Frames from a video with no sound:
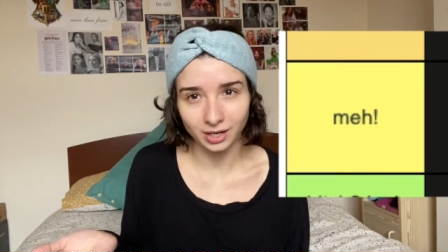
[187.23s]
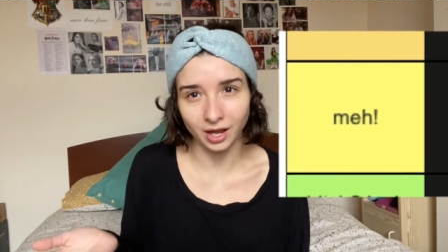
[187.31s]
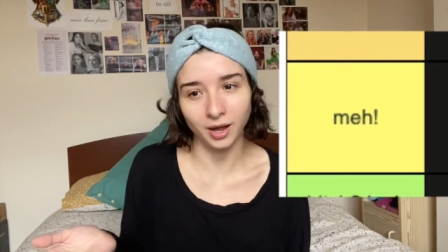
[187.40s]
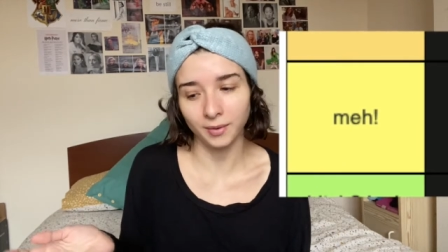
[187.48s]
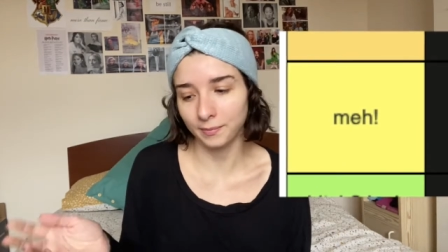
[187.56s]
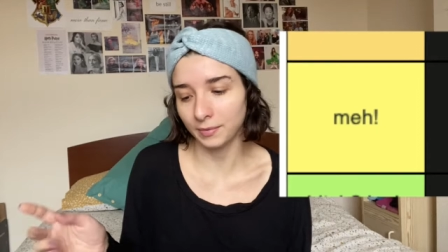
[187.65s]

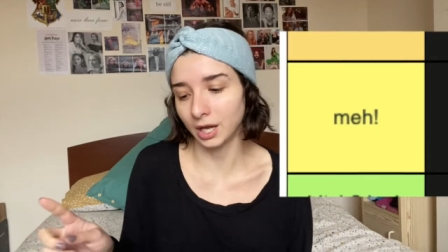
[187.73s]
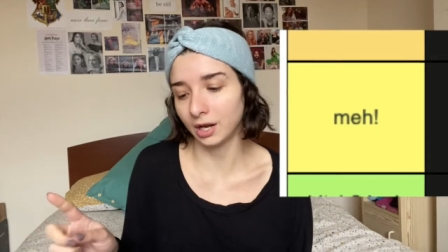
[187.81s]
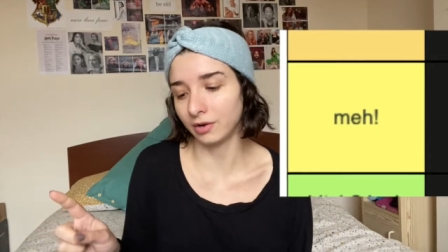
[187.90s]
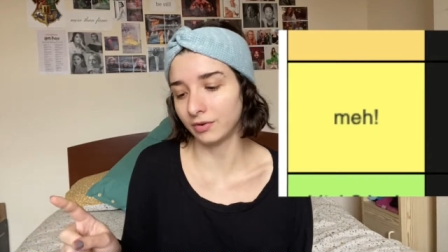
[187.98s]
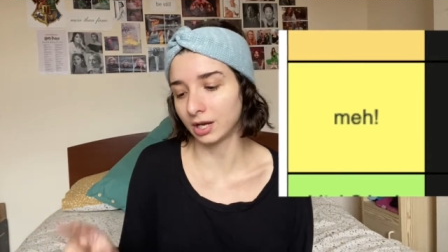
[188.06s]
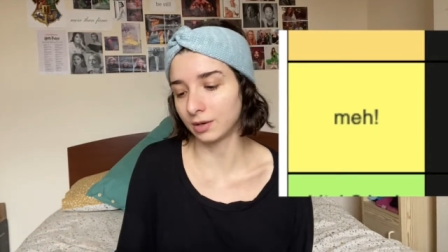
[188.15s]
Um, and I
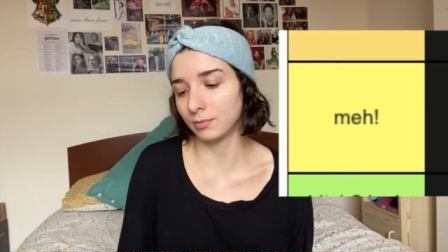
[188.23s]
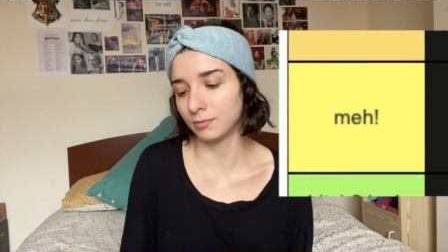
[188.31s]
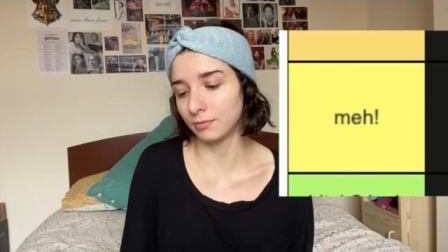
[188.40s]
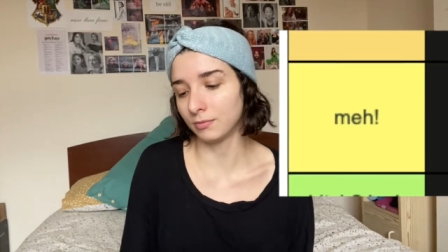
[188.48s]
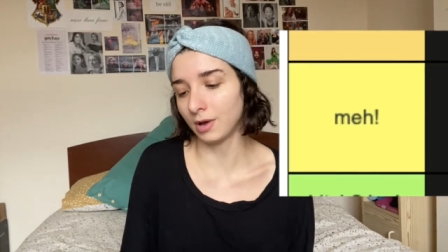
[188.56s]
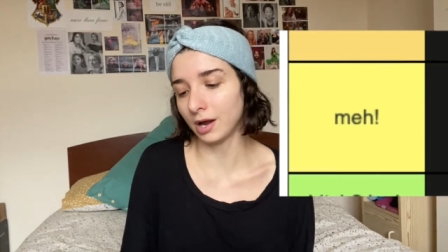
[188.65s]

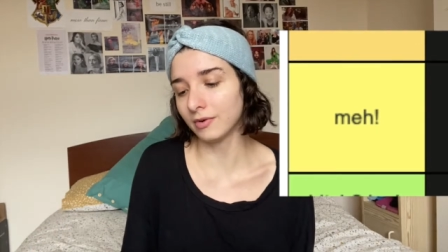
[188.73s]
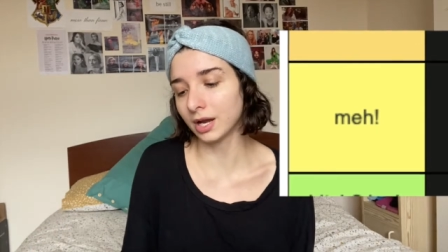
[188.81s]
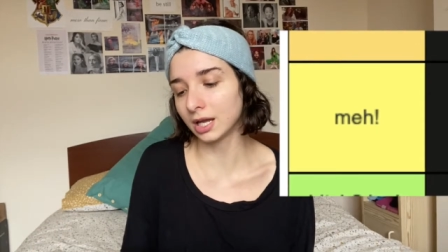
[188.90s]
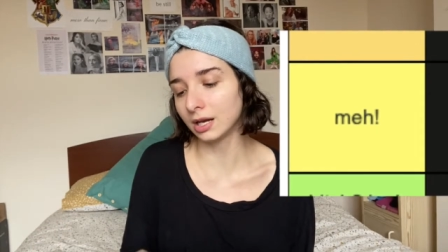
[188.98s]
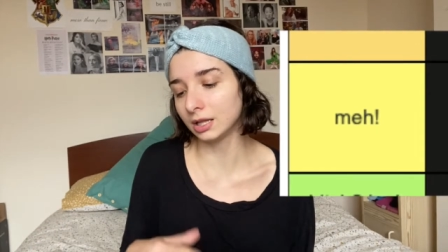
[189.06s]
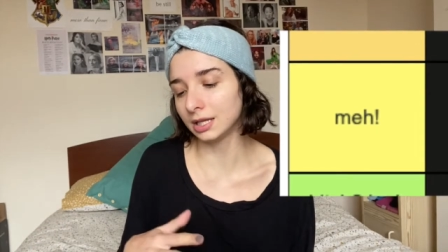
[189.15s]
reckon, I
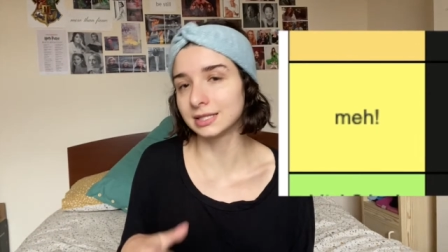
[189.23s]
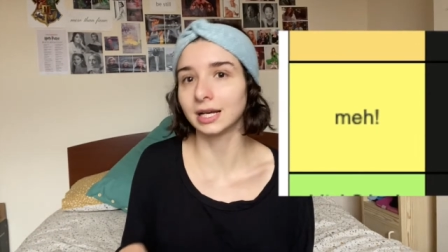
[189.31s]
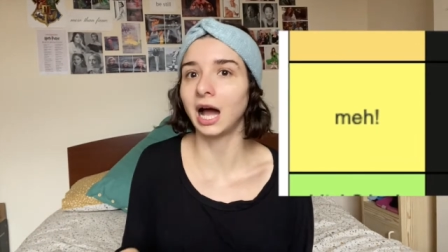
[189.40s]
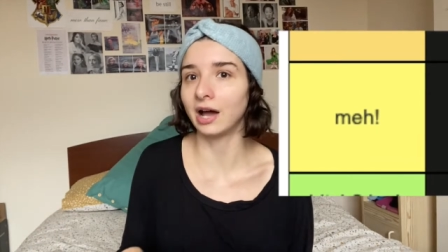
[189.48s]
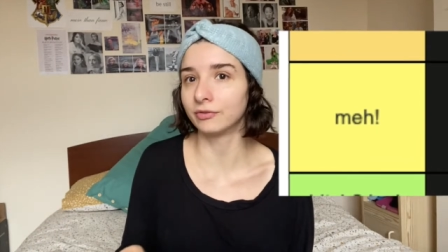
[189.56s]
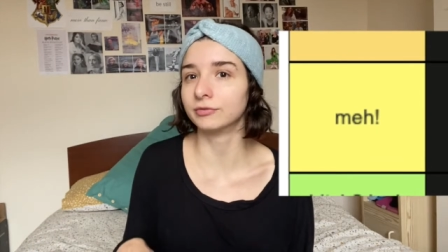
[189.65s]
reckon at least
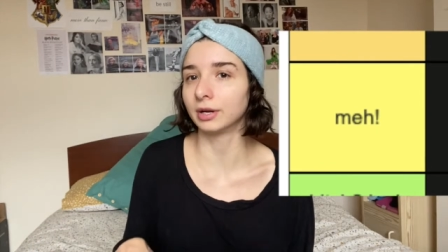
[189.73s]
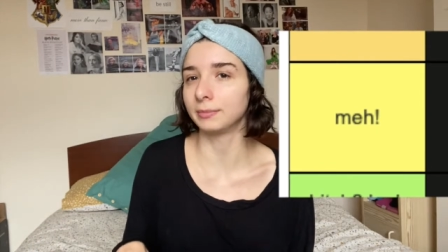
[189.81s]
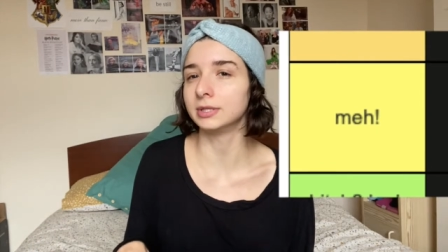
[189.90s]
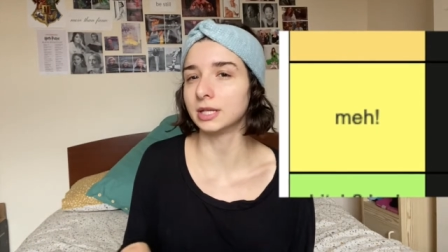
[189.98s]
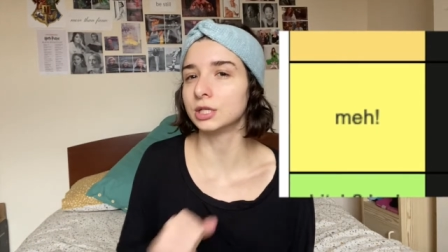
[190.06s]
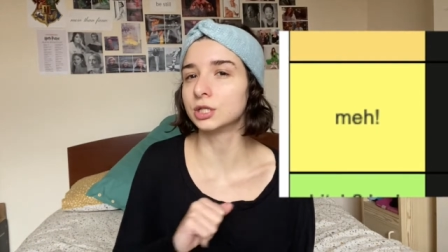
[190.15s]
half of
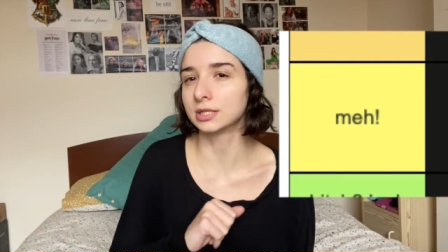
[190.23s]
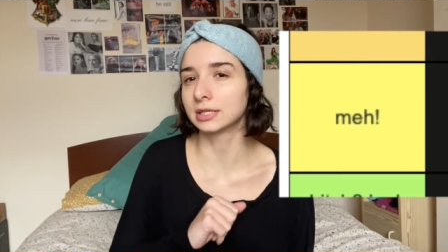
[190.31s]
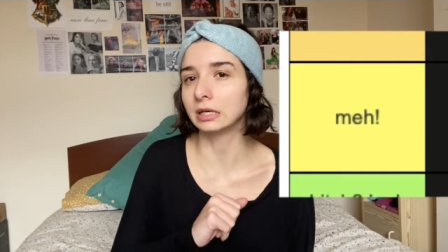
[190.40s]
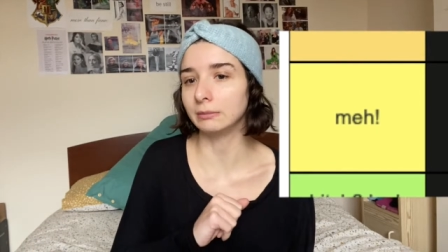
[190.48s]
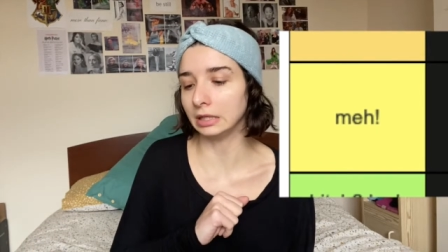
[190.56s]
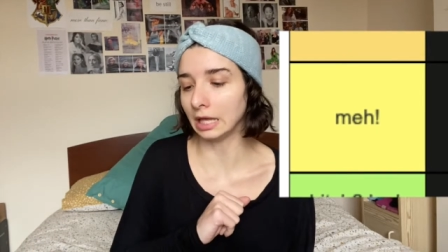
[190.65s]
Reputation's
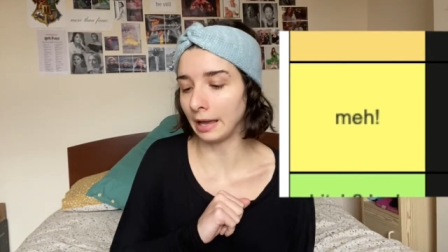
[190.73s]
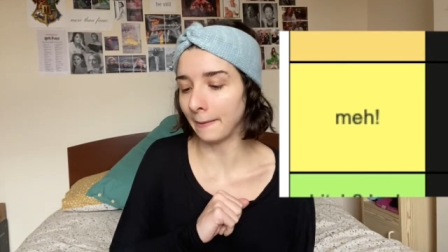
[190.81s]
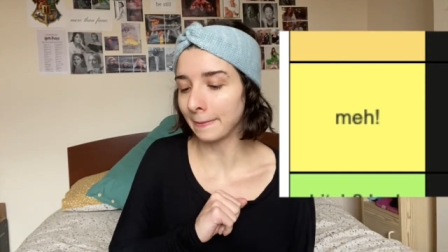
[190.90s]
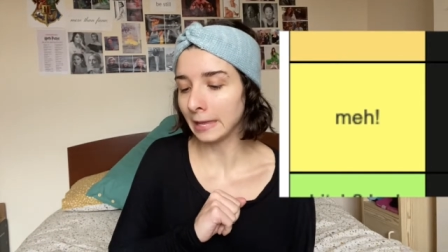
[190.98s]
going to be there.